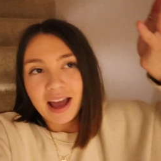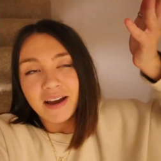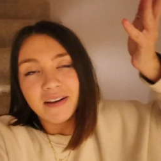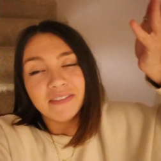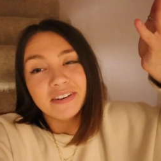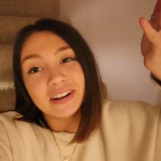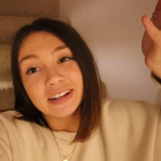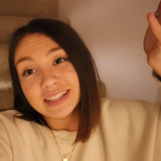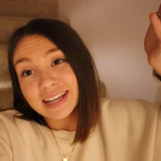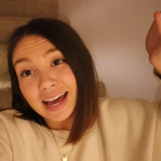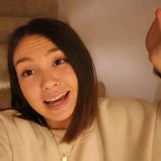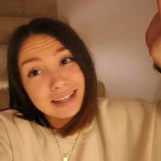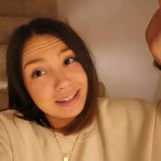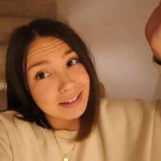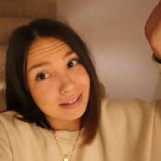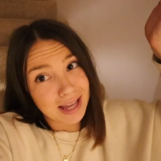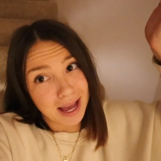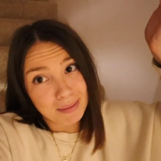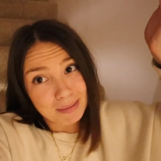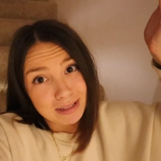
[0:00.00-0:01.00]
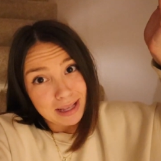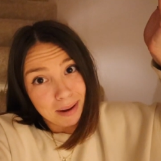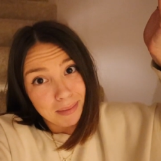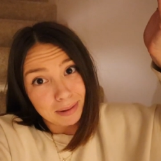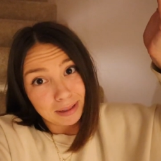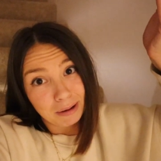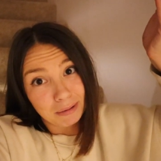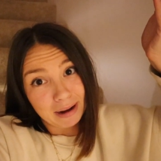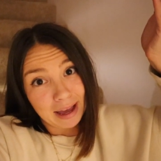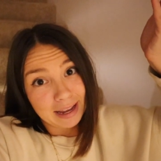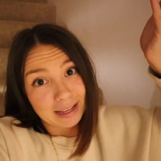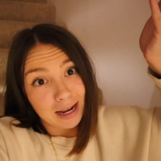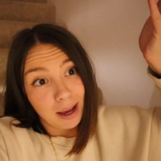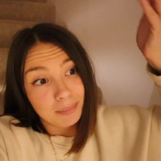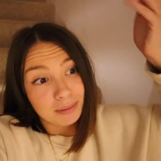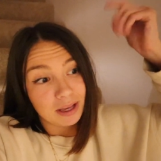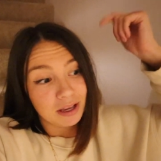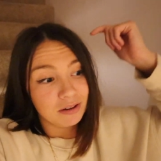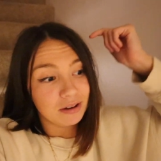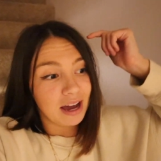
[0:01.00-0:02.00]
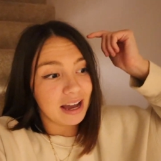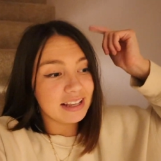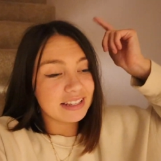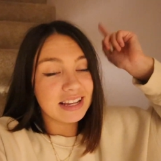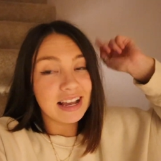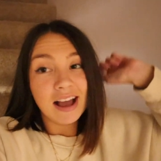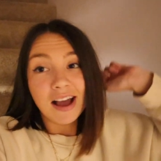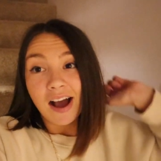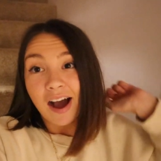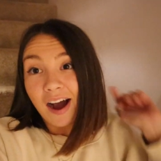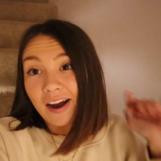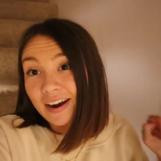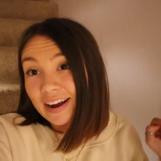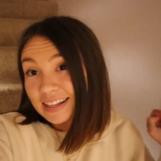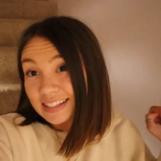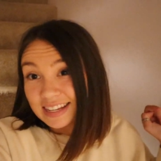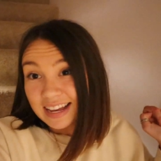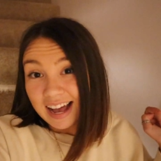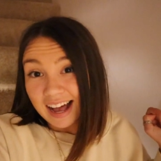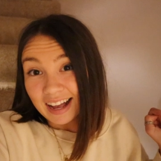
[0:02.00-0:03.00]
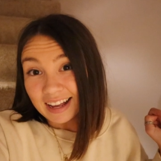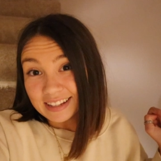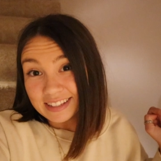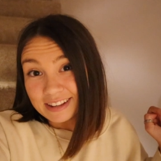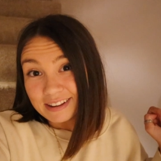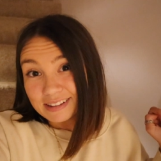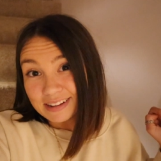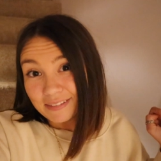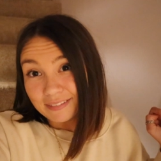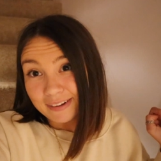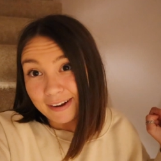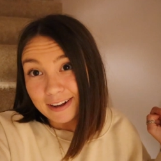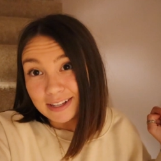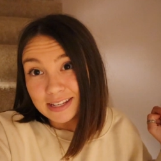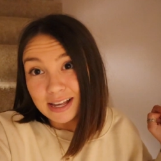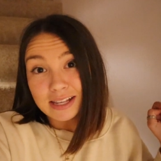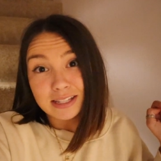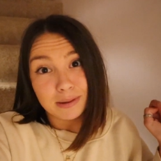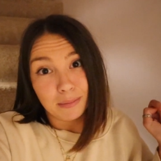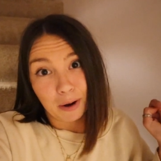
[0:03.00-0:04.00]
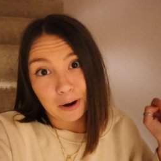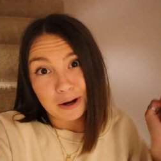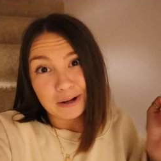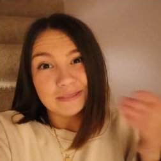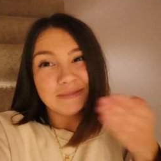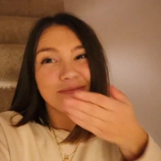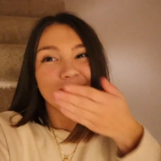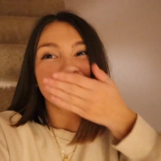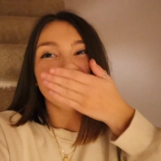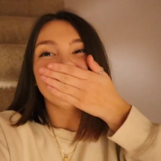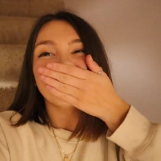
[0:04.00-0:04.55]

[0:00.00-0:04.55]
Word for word: every day. Just comment down below and I can update you guys. Alright, I'll see you sunflowers tomorrow.